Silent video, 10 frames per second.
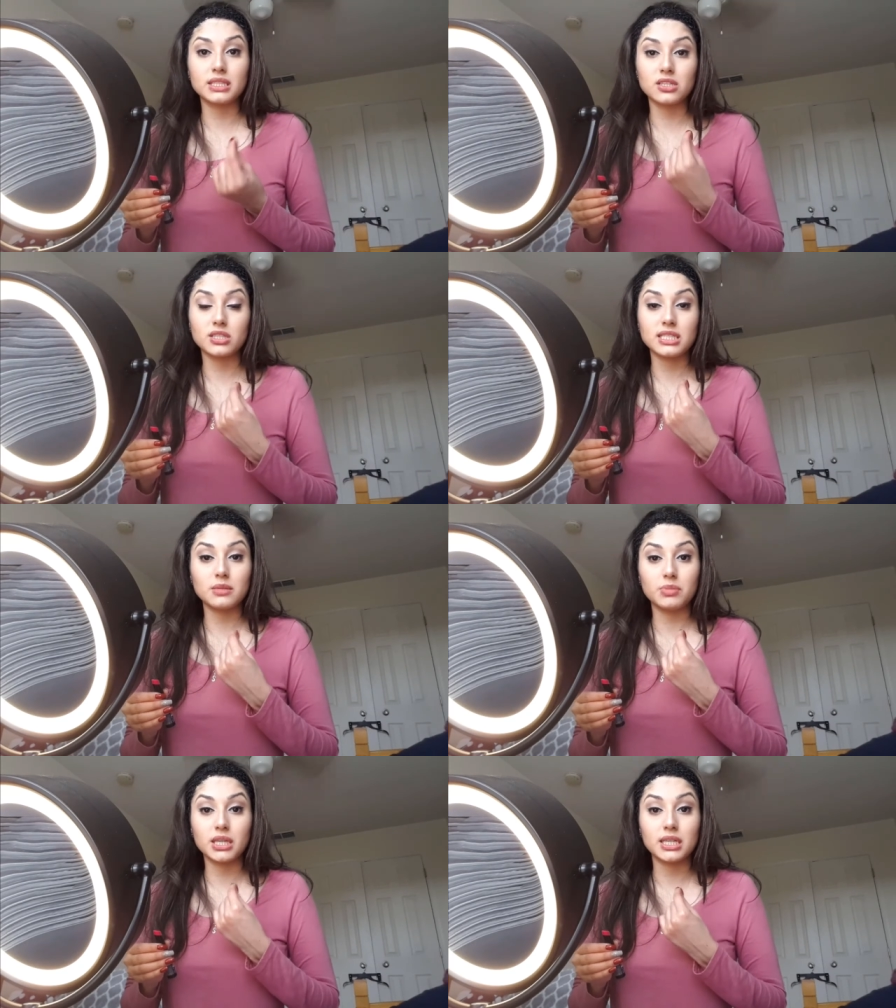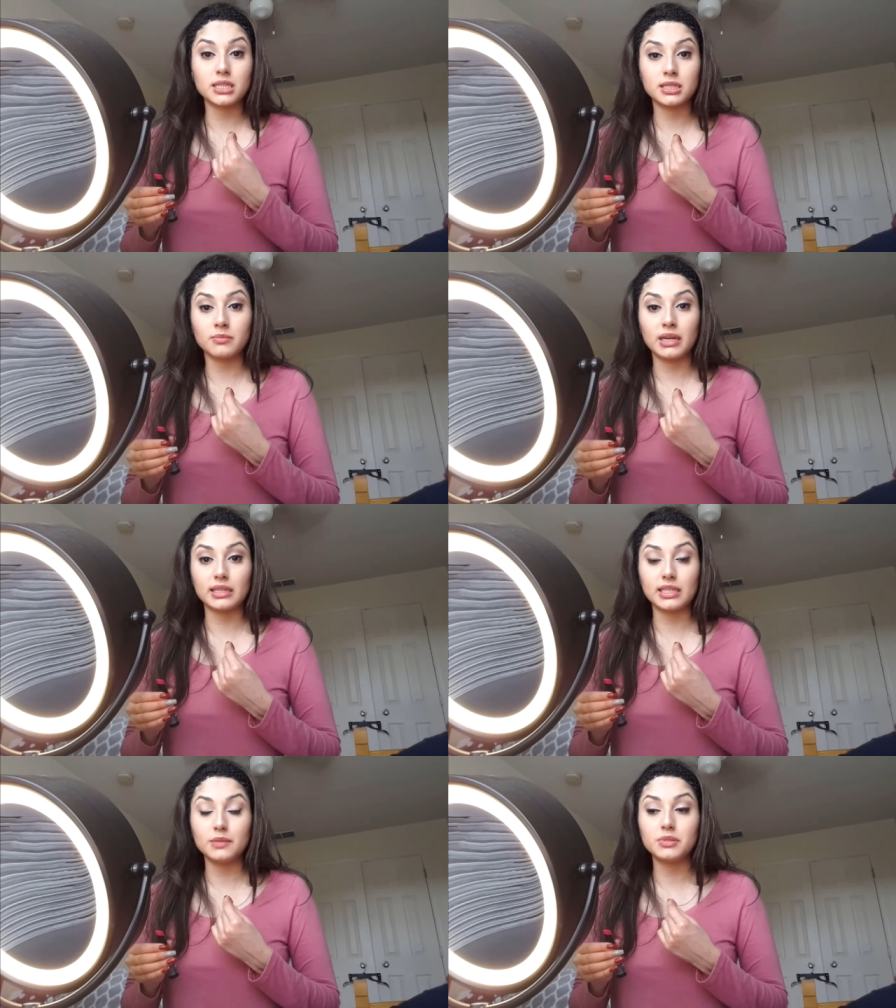It starts seeping into my
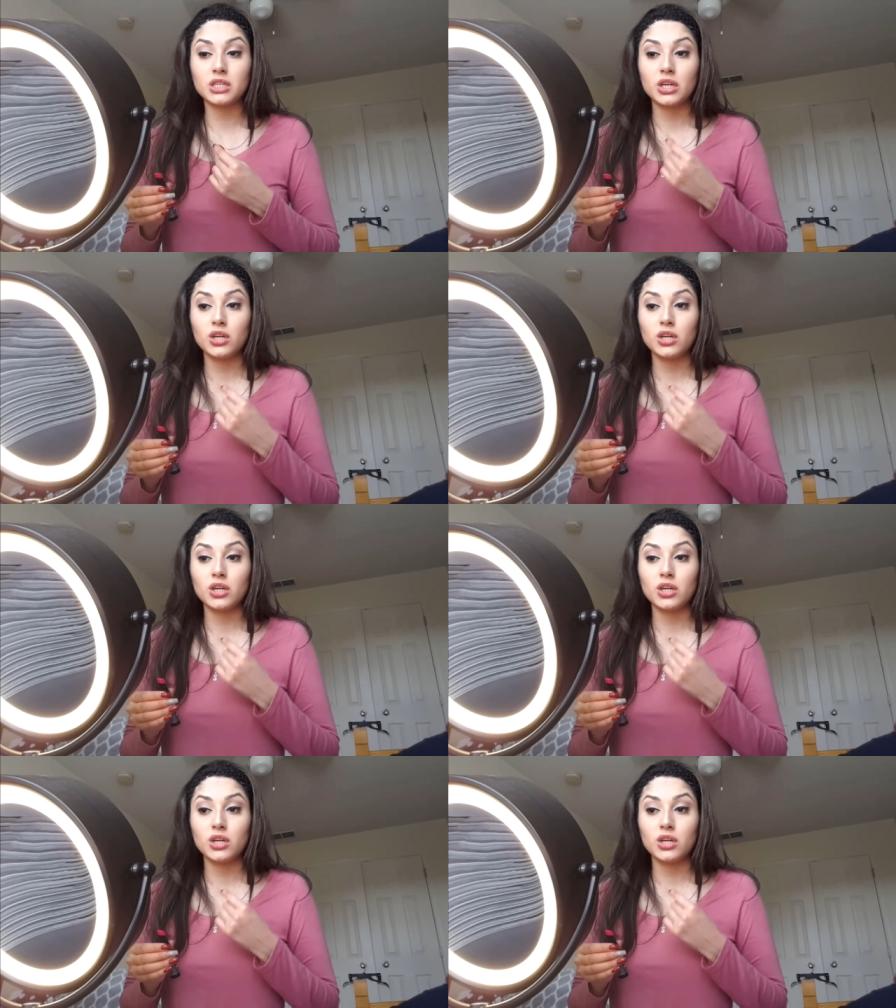lips.